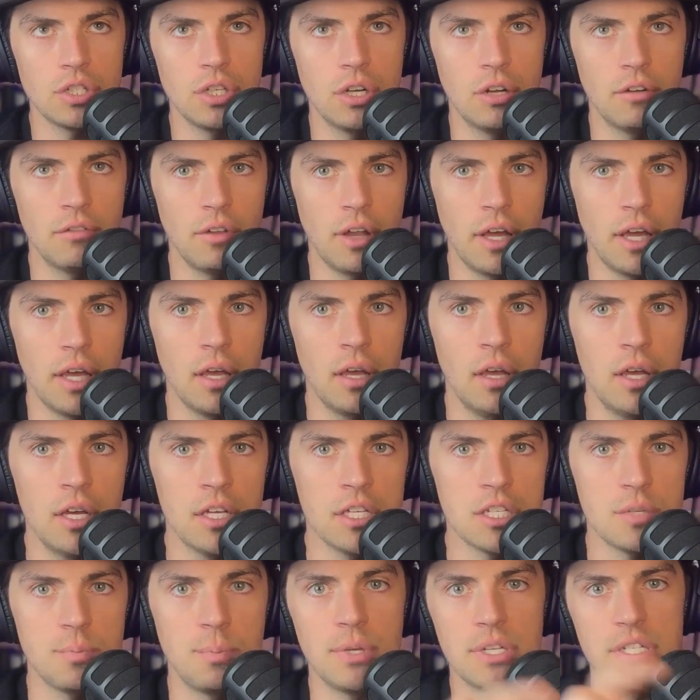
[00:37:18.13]
of like
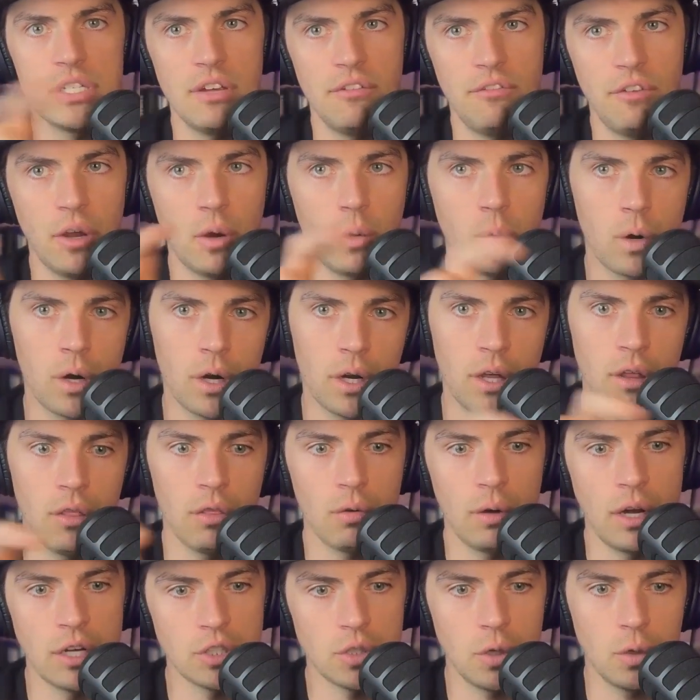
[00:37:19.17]
specific work and
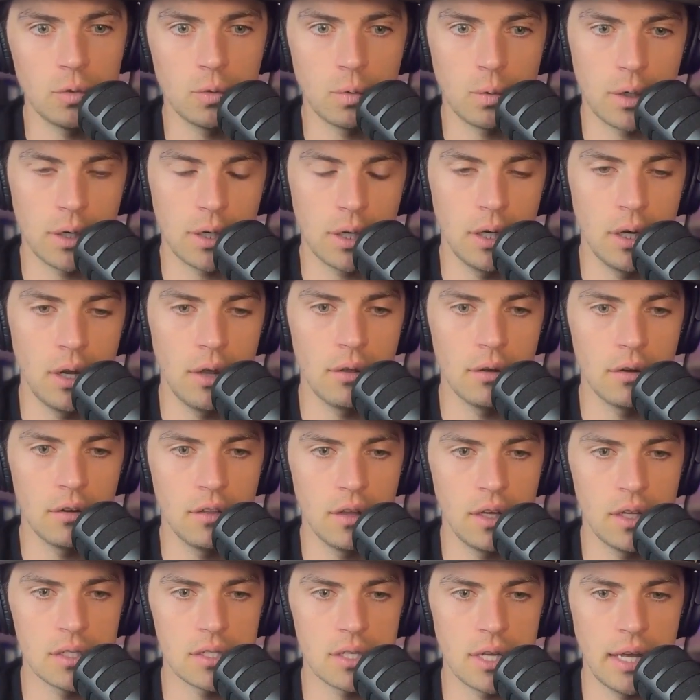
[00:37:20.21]
threshold work and other
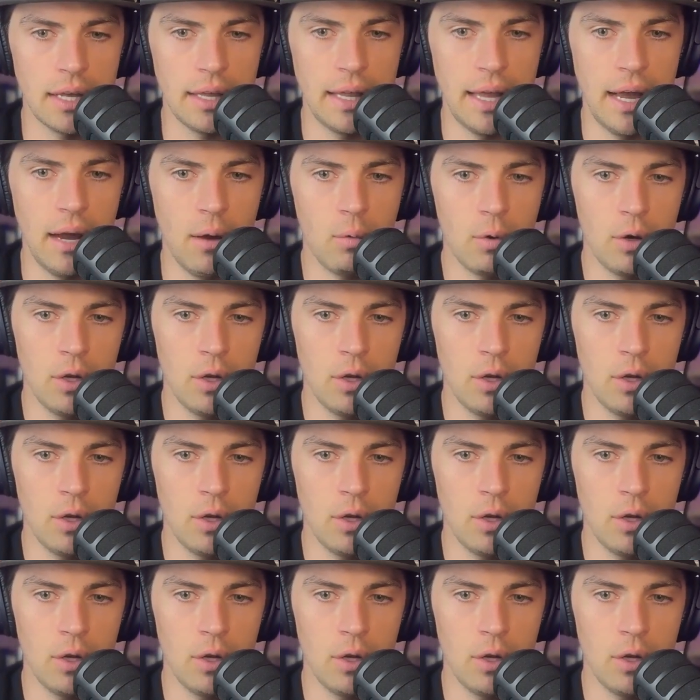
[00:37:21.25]
things like that,